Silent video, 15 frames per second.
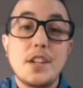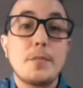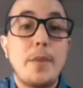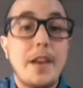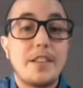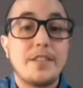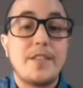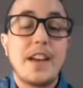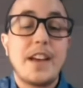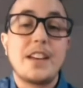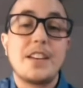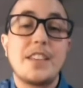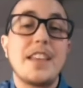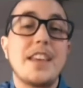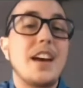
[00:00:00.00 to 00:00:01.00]
the term
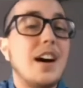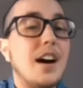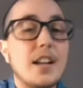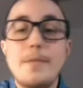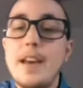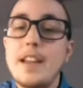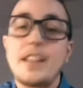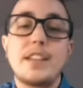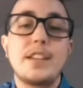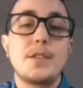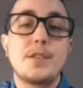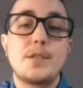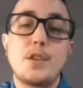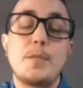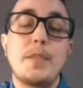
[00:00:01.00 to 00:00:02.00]
pedophile, they automatically
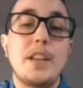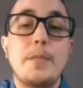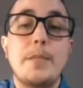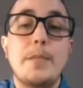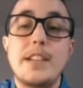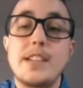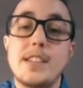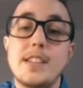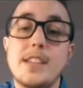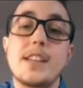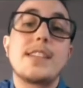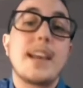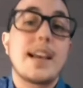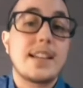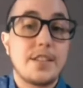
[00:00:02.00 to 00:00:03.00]
assume that it means
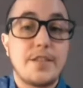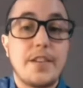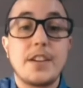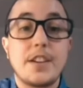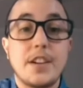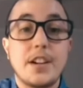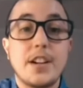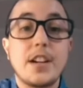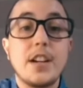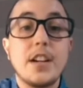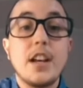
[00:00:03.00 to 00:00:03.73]
a sex offender.